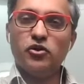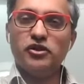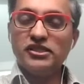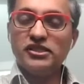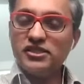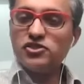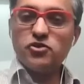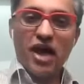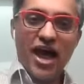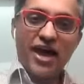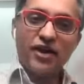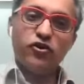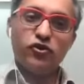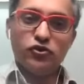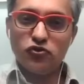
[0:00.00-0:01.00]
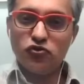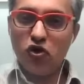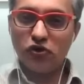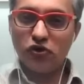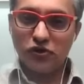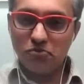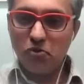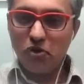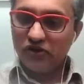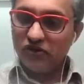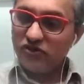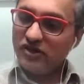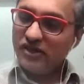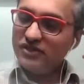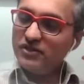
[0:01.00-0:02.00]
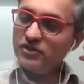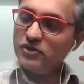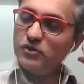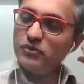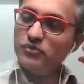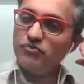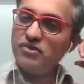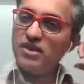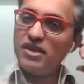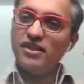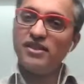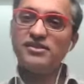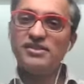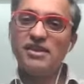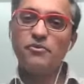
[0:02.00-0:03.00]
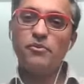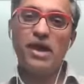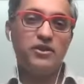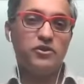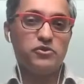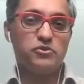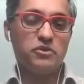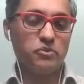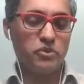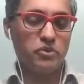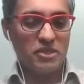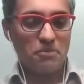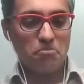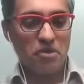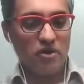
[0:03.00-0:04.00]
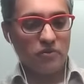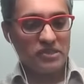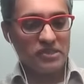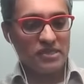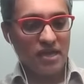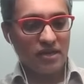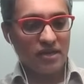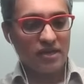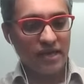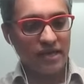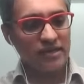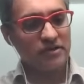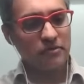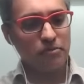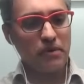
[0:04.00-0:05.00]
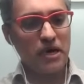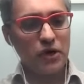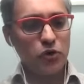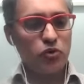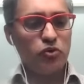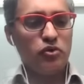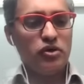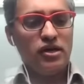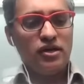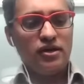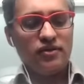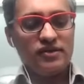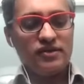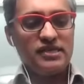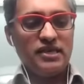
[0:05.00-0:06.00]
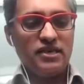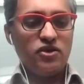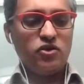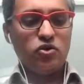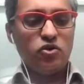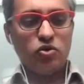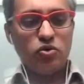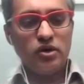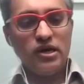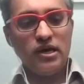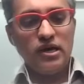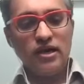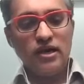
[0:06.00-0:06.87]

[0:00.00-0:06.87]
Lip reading: This is to add on to Ron's points, right? So these are values with which Empower was started. Like Manu, the CEO,